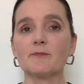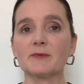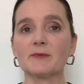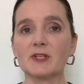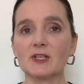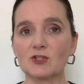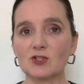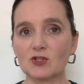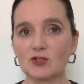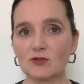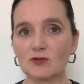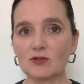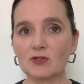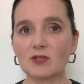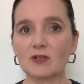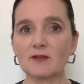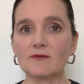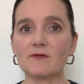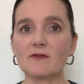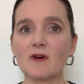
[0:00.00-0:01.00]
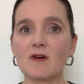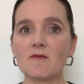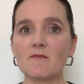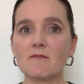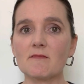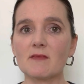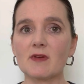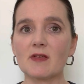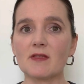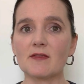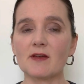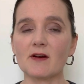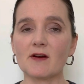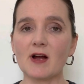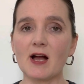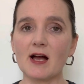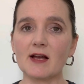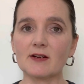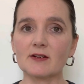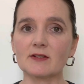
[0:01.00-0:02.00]
It's usually from their
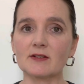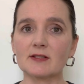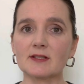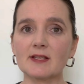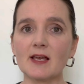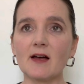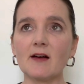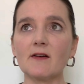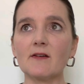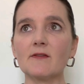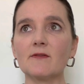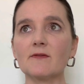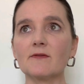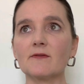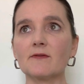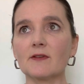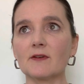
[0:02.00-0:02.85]
higher self,